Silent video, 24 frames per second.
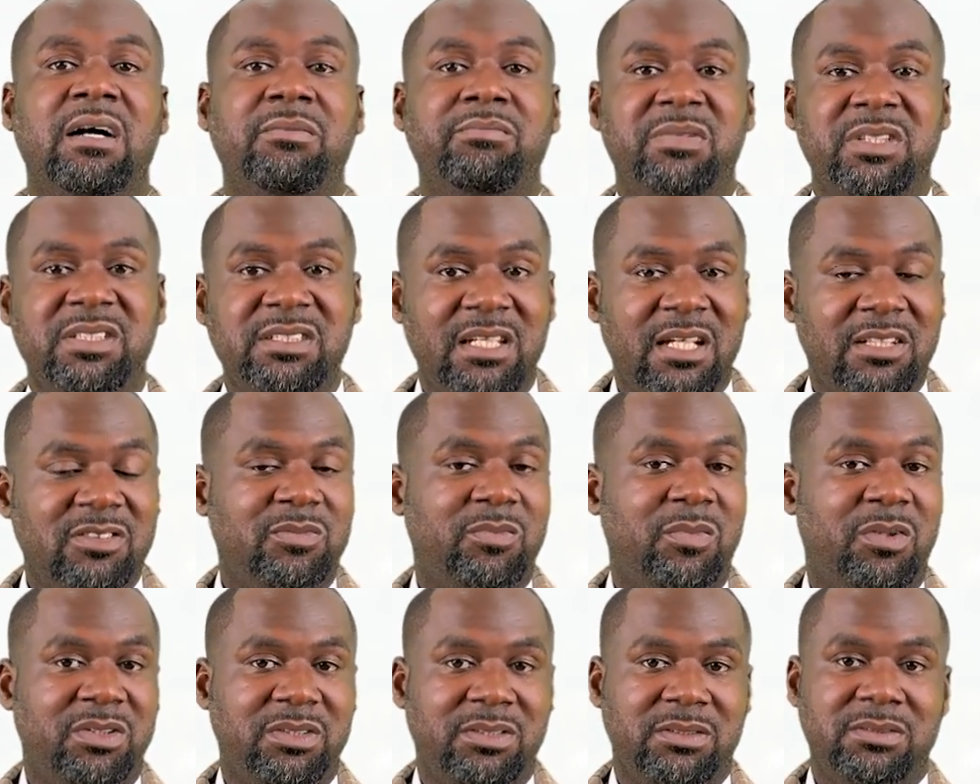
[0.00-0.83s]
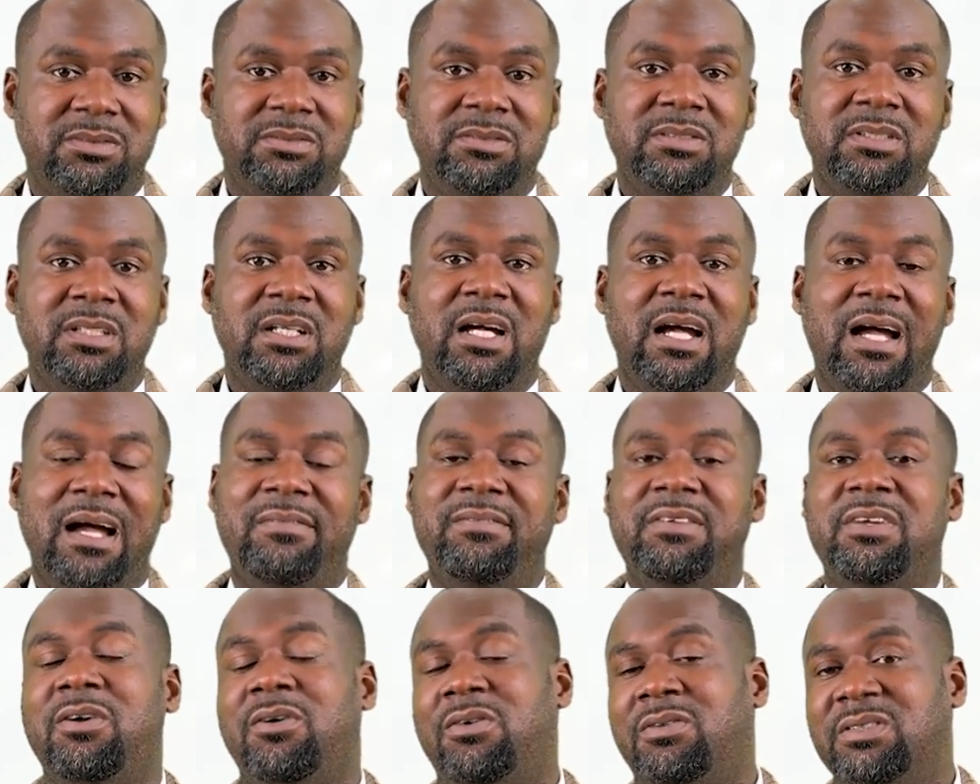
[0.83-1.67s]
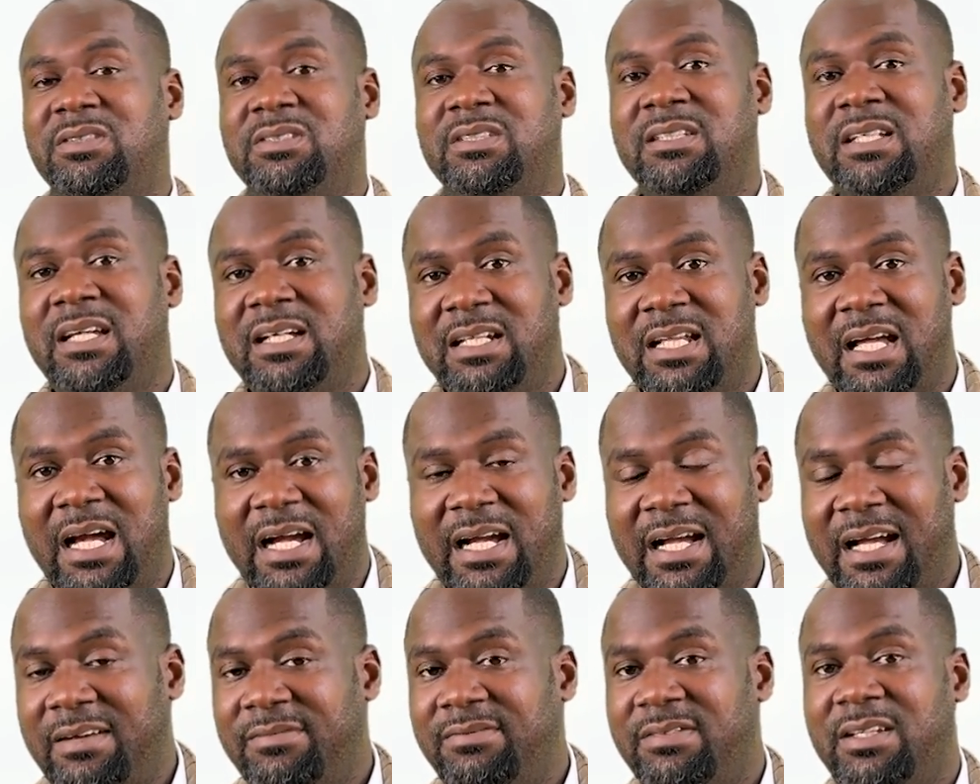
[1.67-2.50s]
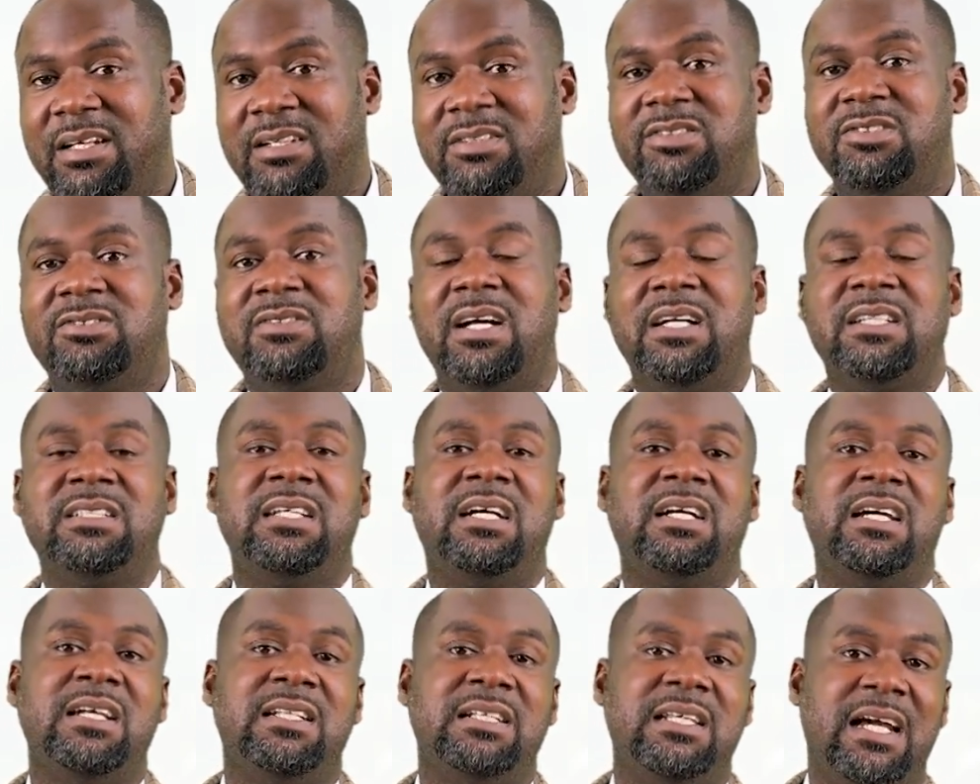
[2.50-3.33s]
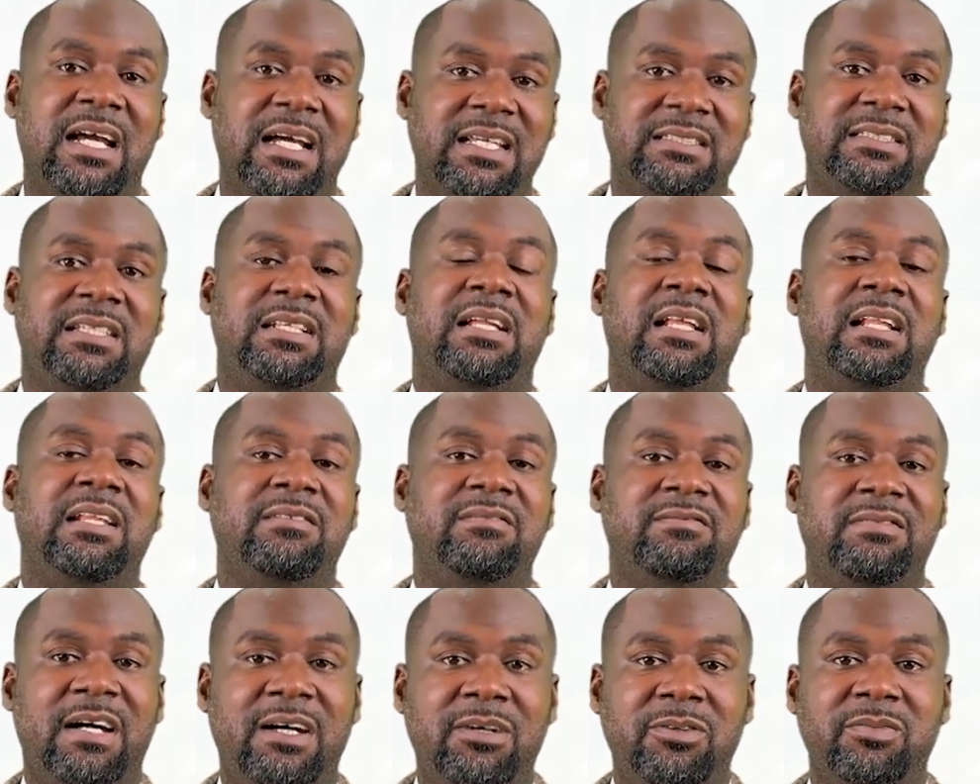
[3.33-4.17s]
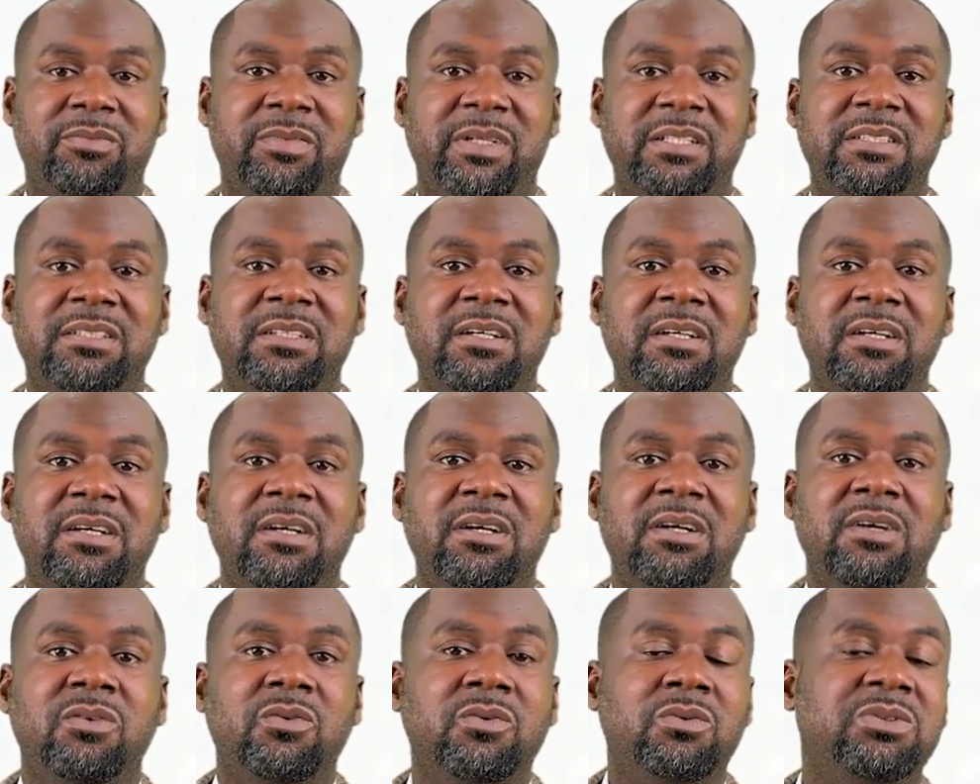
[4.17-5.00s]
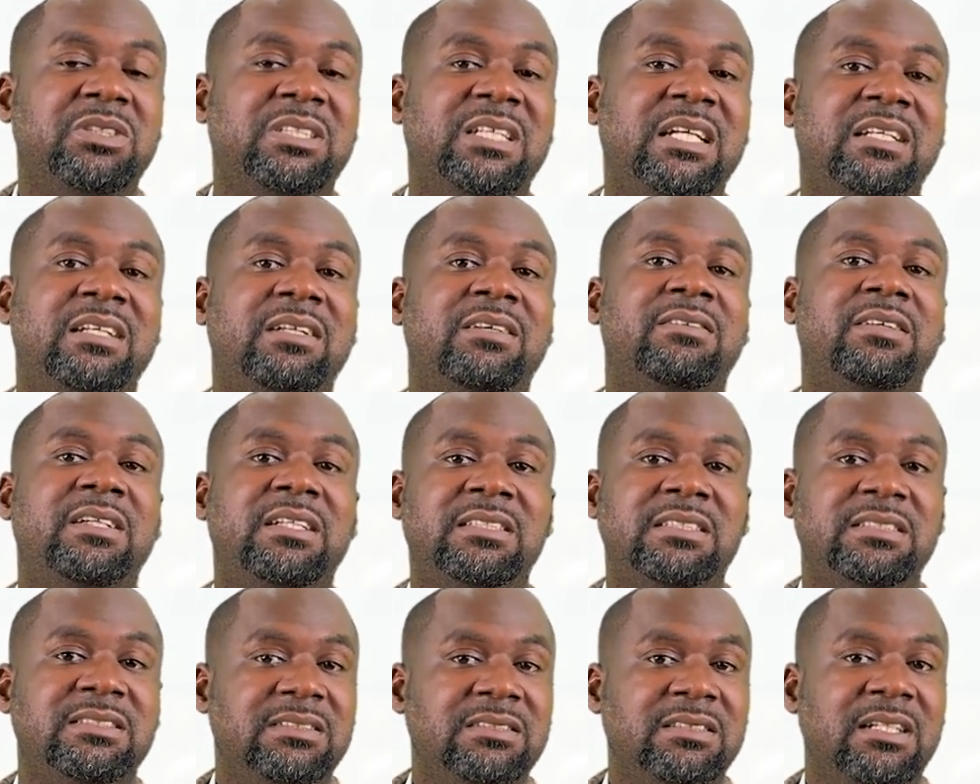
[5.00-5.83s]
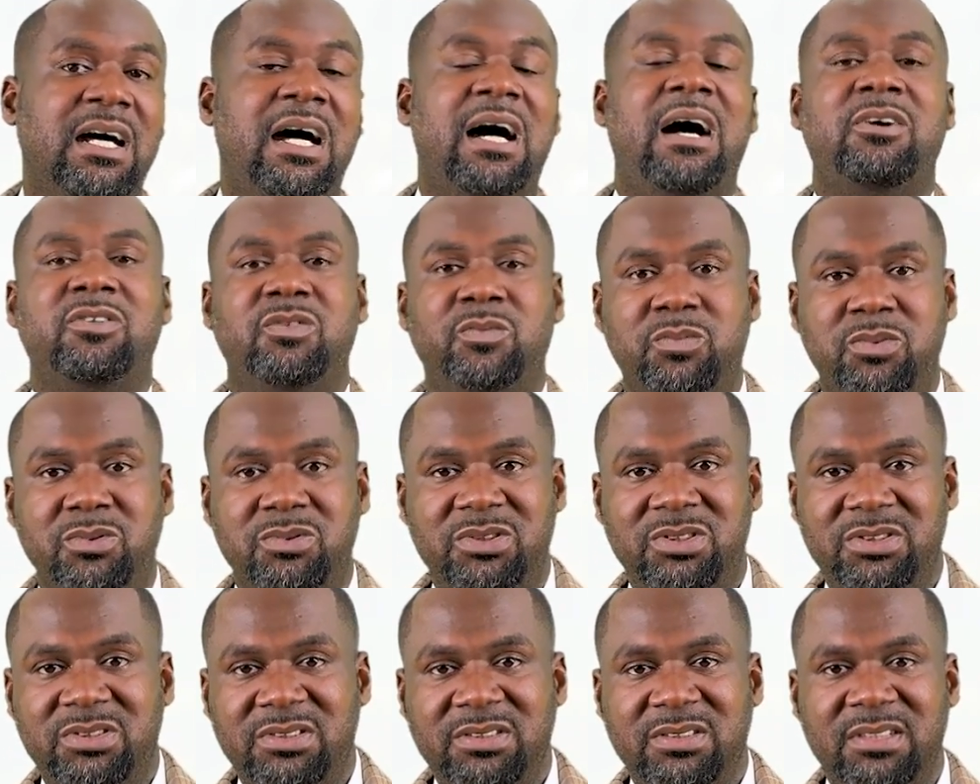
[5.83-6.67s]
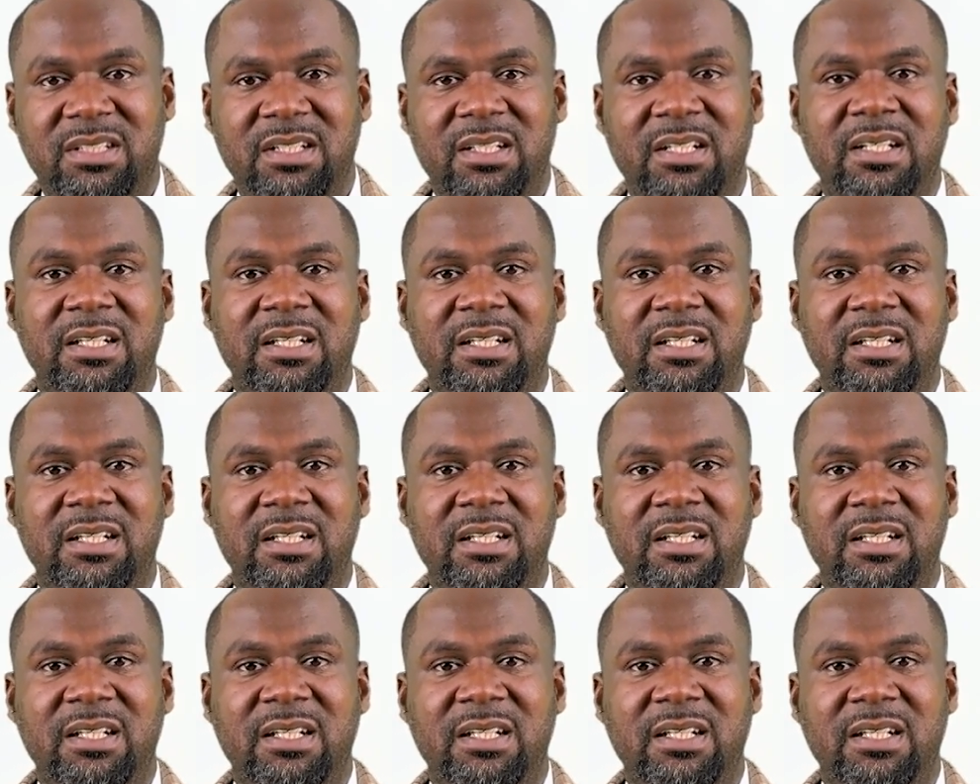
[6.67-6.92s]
business model, having considered their governance structure and their external environment, will generate outputs.